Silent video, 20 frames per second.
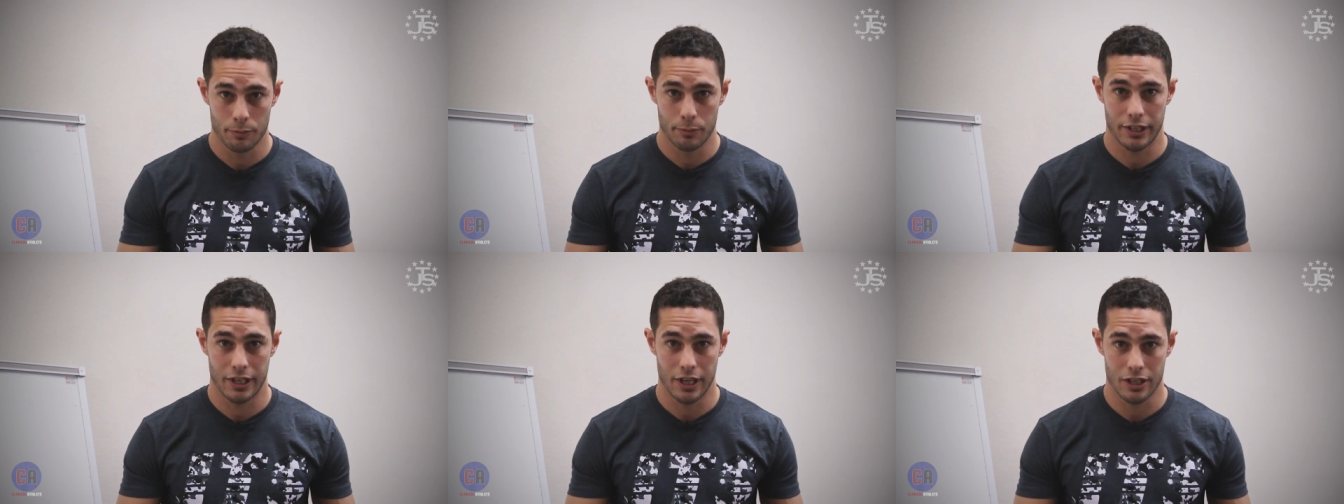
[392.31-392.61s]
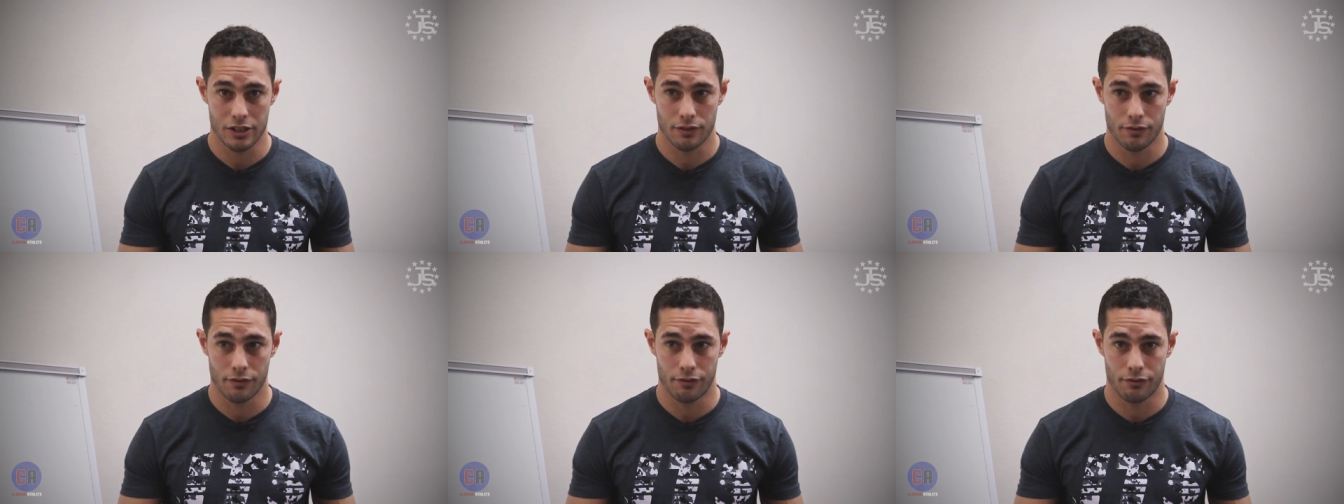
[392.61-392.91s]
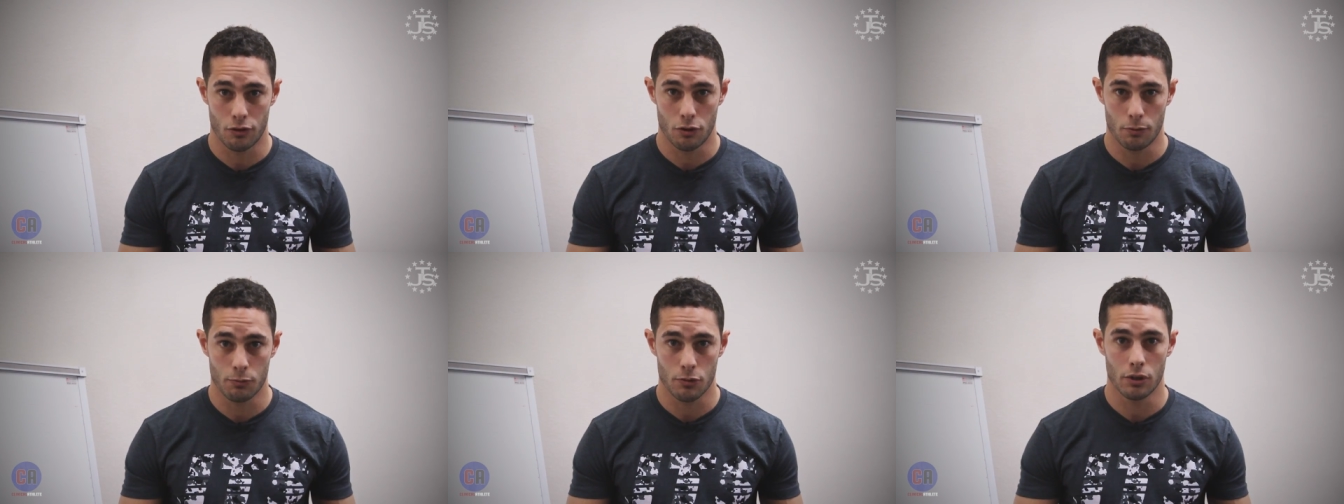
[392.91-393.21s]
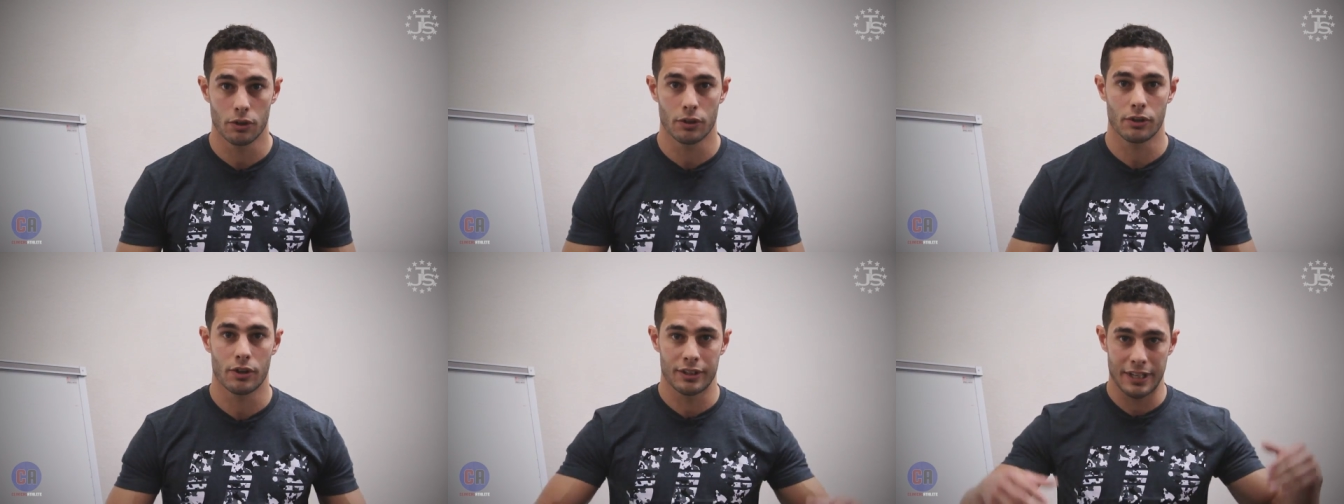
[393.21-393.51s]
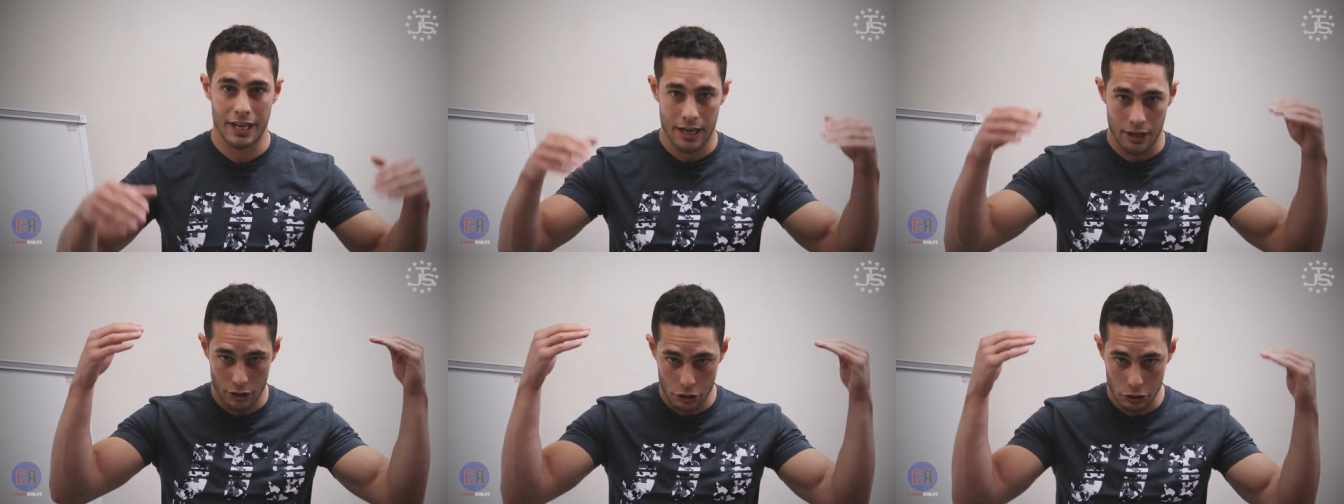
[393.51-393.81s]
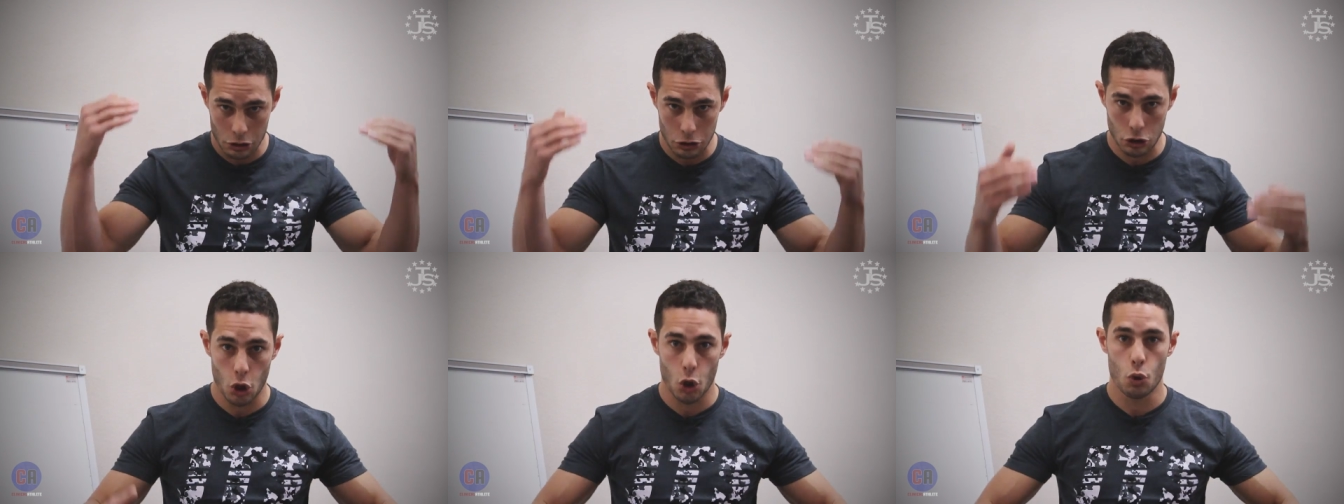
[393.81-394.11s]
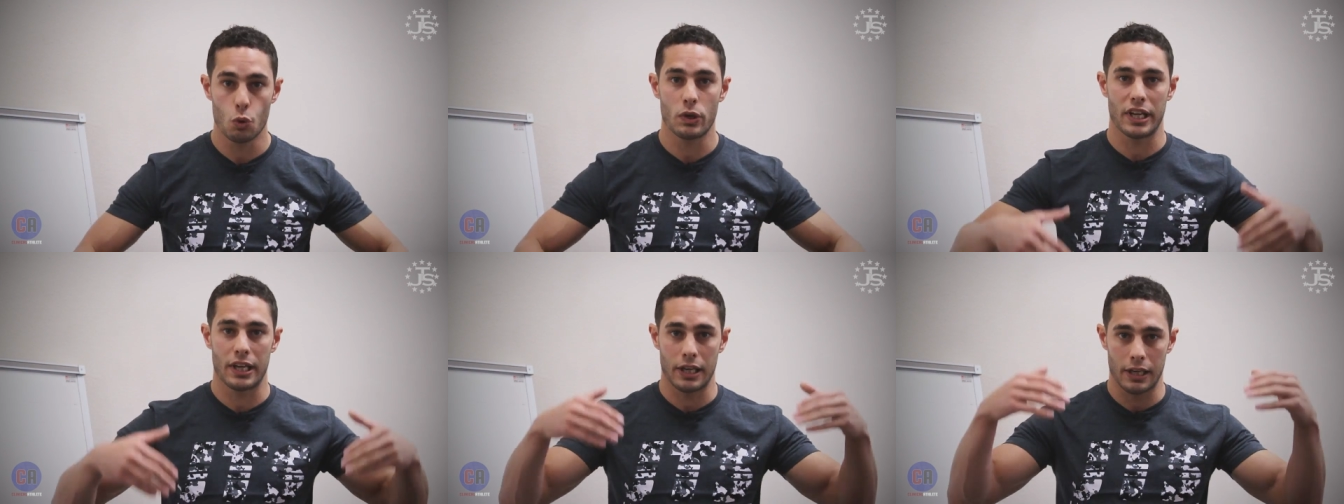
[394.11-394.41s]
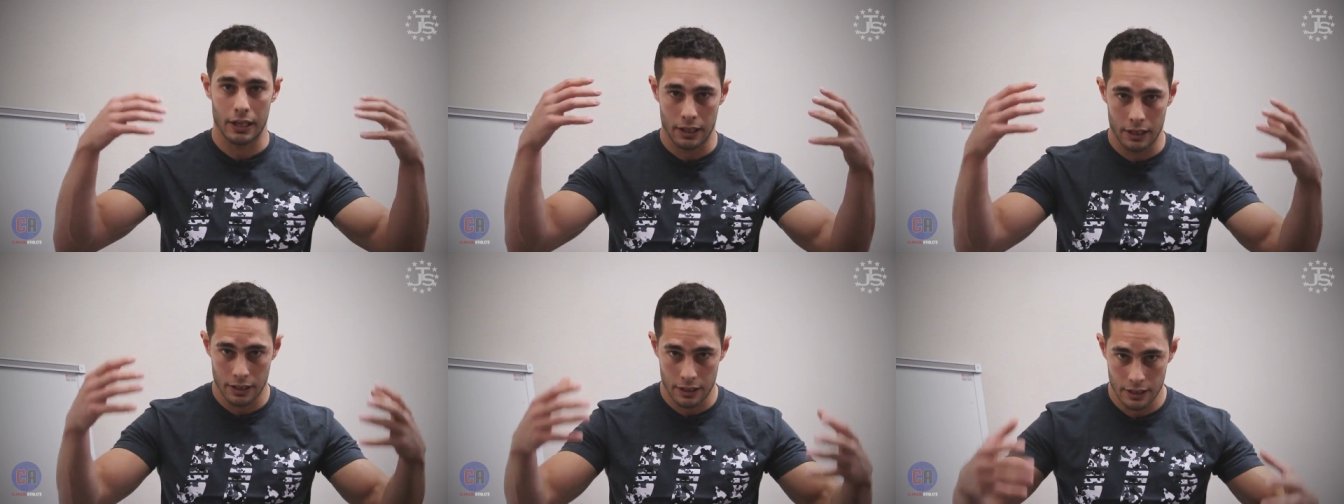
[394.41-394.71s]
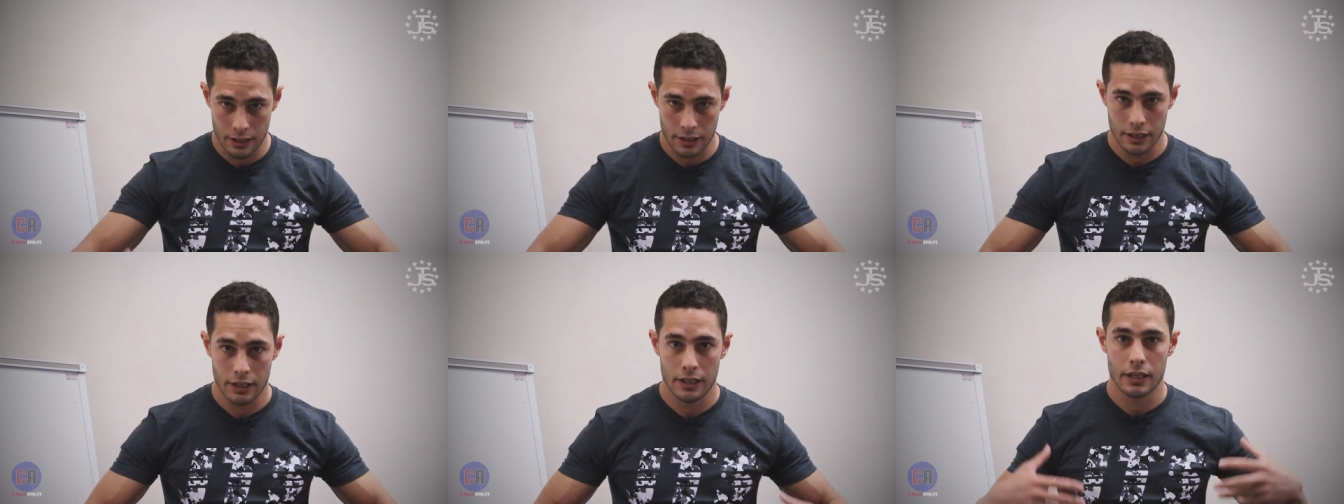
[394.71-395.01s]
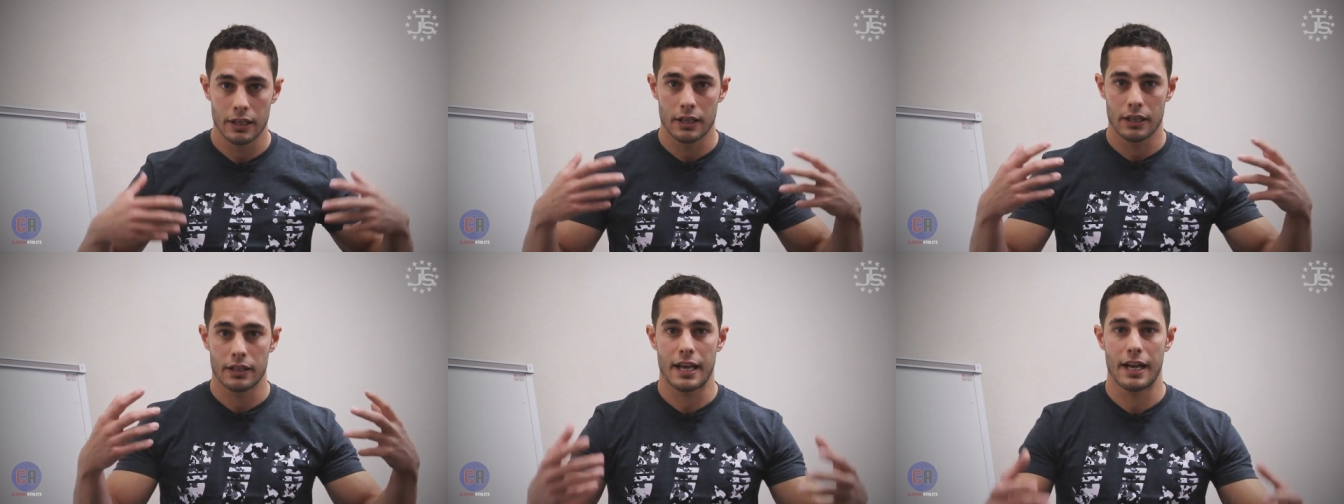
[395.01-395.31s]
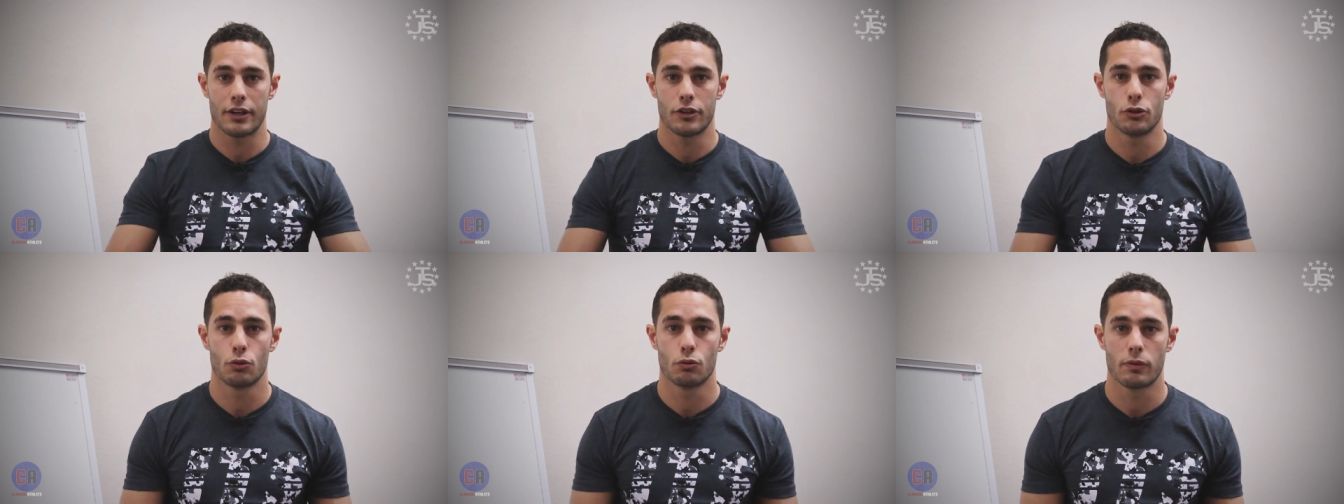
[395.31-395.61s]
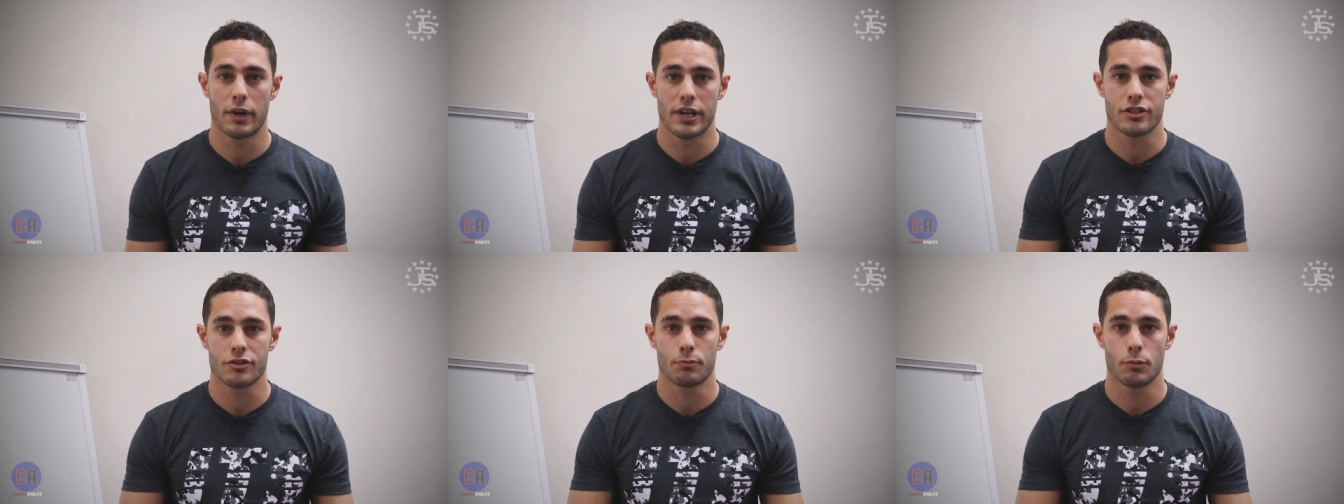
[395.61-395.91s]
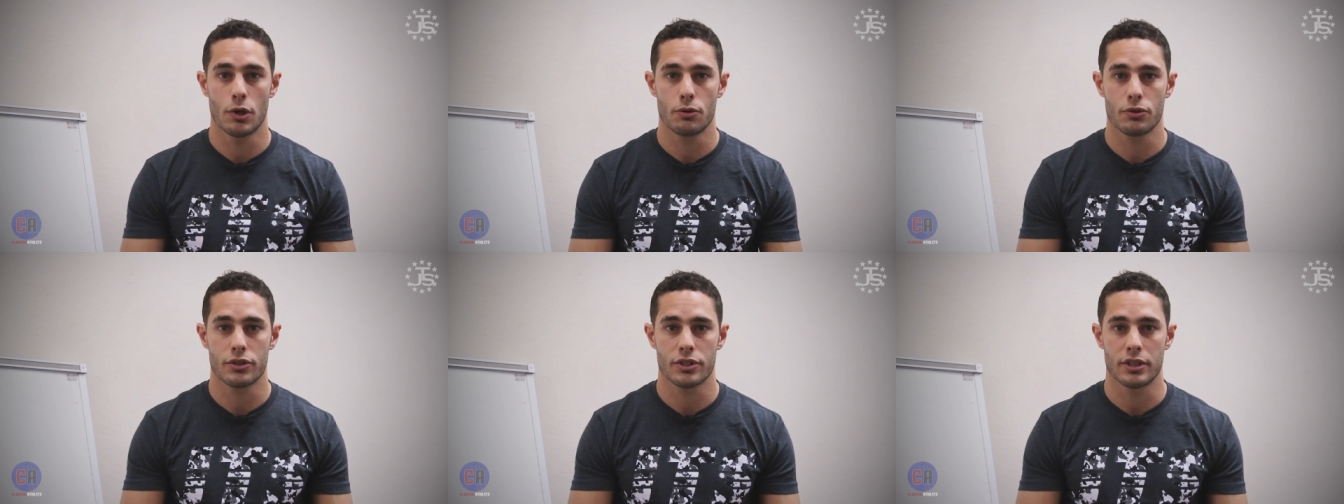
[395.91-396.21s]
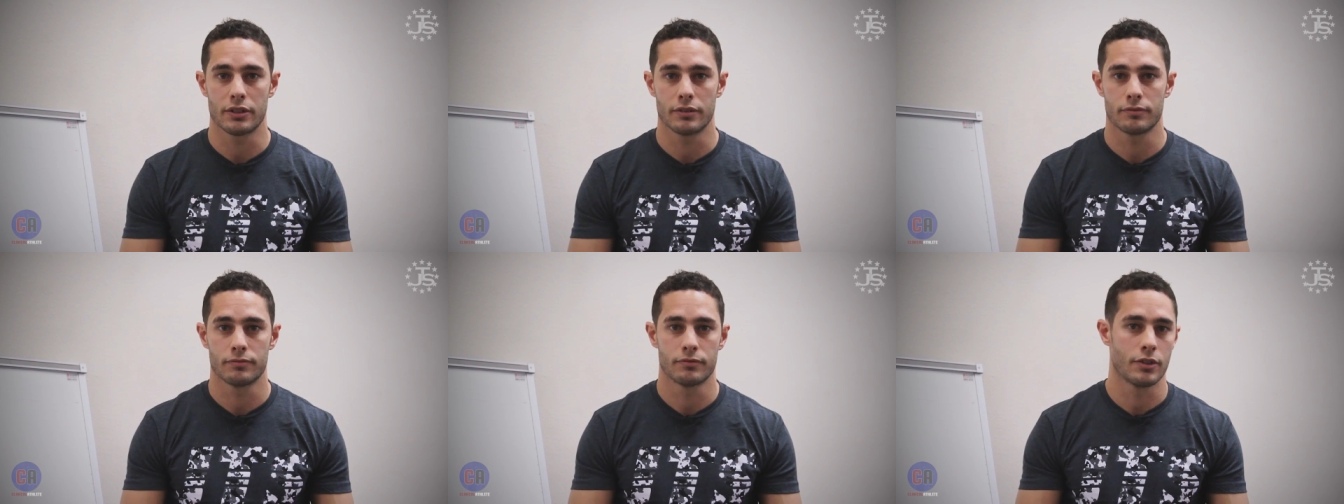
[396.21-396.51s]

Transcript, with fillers: because of the foam roller and now you're loading that new range of motion.